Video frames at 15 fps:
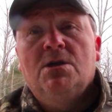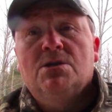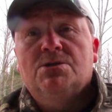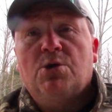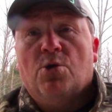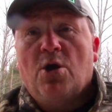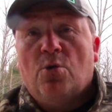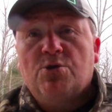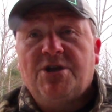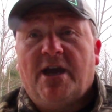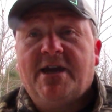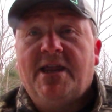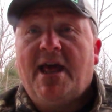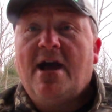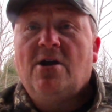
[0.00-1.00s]
So go
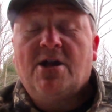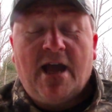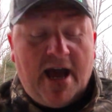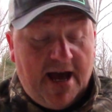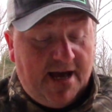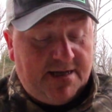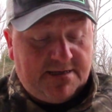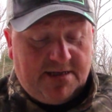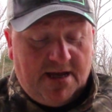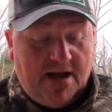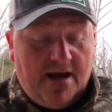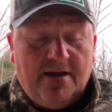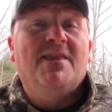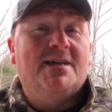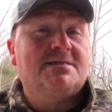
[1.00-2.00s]
check it out, guys.
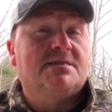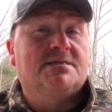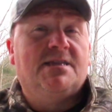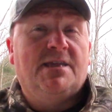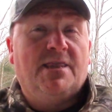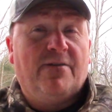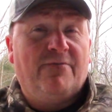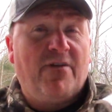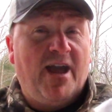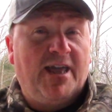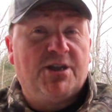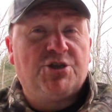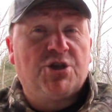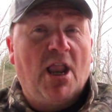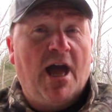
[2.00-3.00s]
This is in the
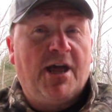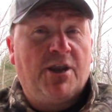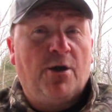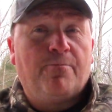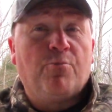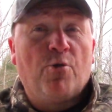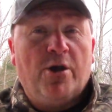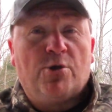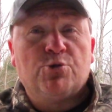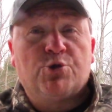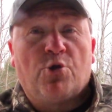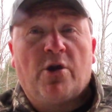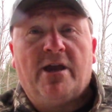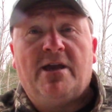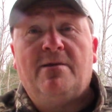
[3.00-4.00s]
Vanish lineup,
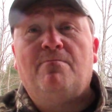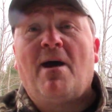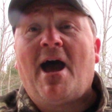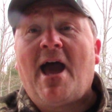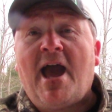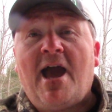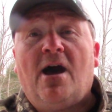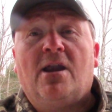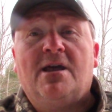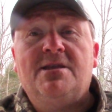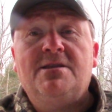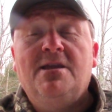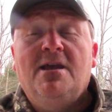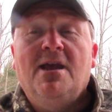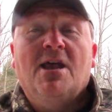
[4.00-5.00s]
Realtree by Allen.
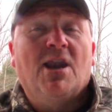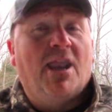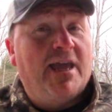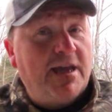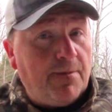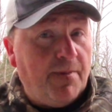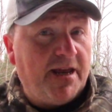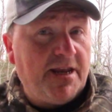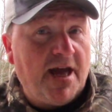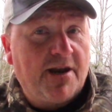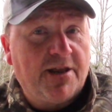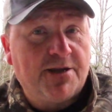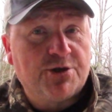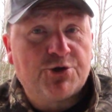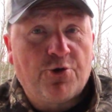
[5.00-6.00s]
Link will be down
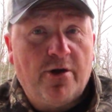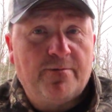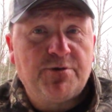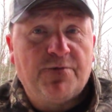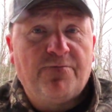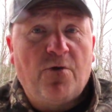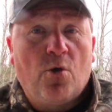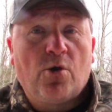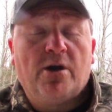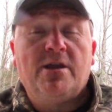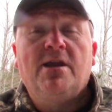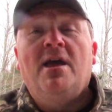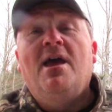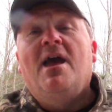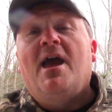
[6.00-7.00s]
in the description for it
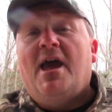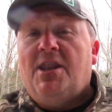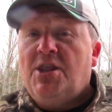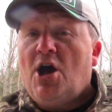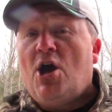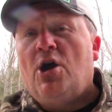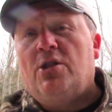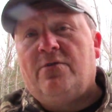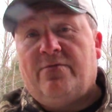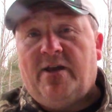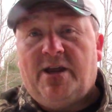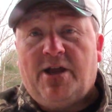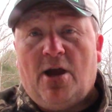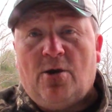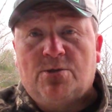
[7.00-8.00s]
and the other
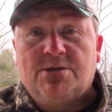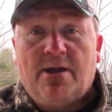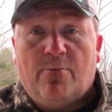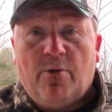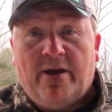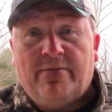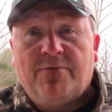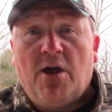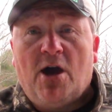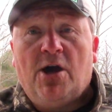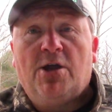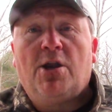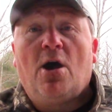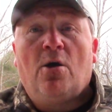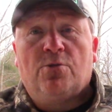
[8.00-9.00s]
videos that we've
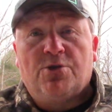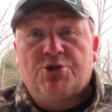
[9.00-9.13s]
done on the